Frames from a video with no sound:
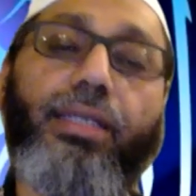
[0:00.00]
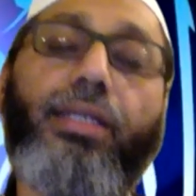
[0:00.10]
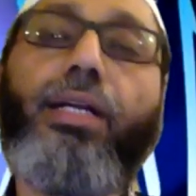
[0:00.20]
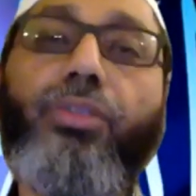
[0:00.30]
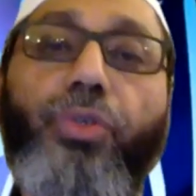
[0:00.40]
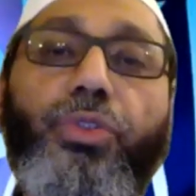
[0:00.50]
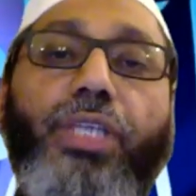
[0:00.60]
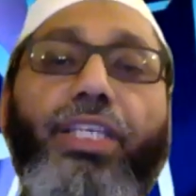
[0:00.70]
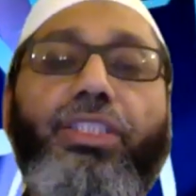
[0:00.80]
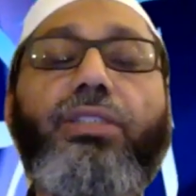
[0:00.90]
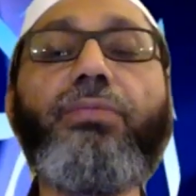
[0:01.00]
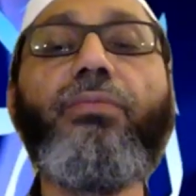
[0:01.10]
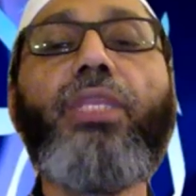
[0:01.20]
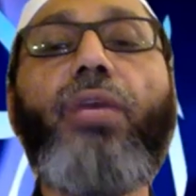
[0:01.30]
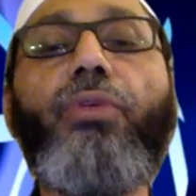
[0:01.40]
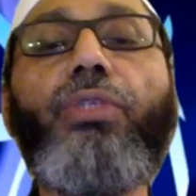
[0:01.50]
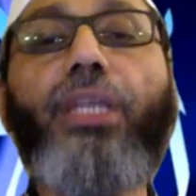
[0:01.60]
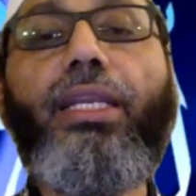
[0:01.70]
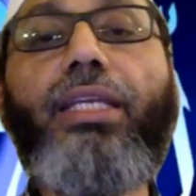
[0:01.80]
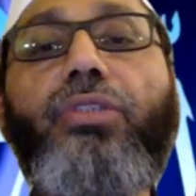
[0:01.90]
are those actions which are
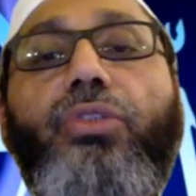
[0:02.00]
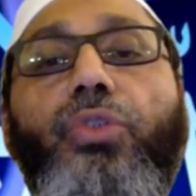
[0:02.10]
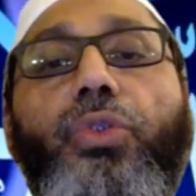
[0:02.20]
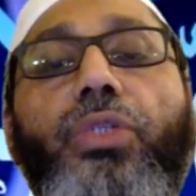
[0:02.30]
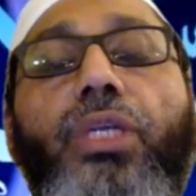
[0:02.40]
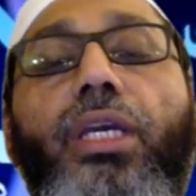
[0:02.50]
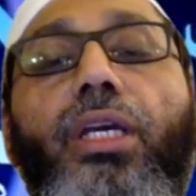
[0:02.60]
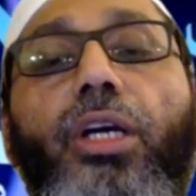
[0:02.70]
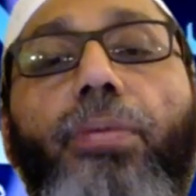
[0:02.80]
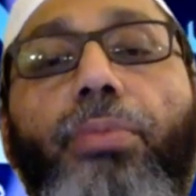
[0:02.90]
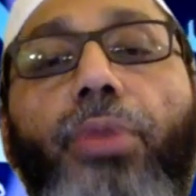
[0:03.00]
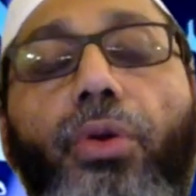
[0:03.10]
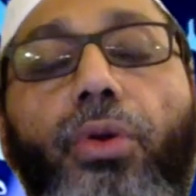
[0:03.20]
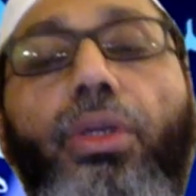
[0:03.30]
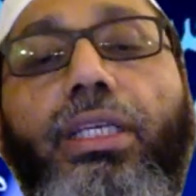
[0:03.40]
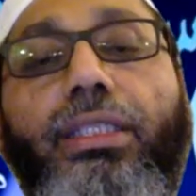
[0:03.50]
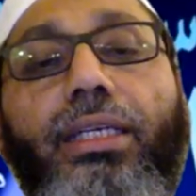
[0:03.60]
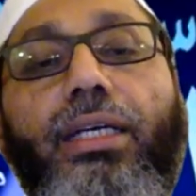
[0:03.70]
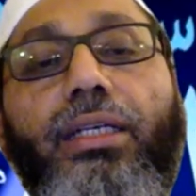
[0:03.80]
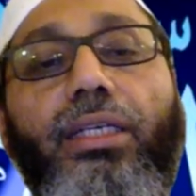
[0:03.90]
linked to purely
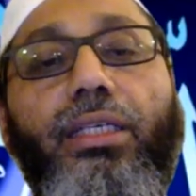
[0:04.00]
the